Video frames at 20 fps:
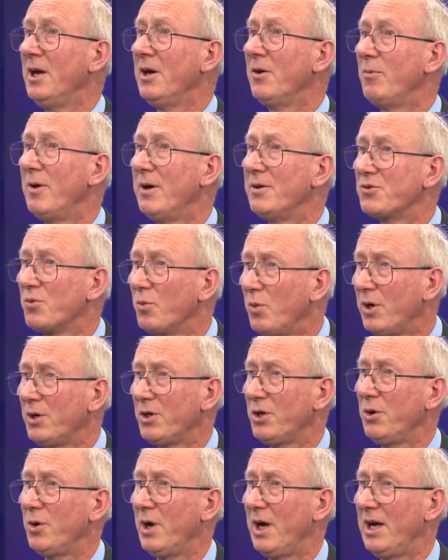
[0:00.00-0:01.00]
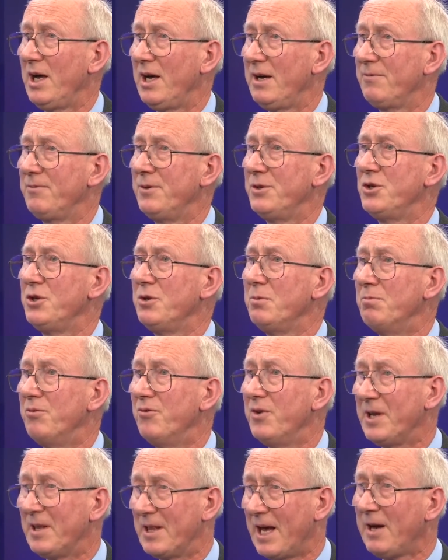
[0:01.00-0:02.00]
Whereas what you have as you
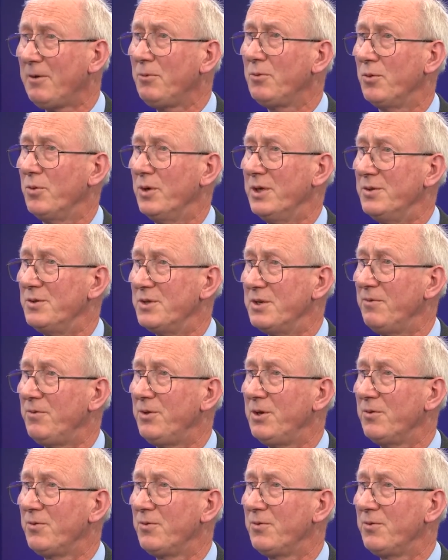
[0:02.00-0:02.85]
breathe outwards, if mm.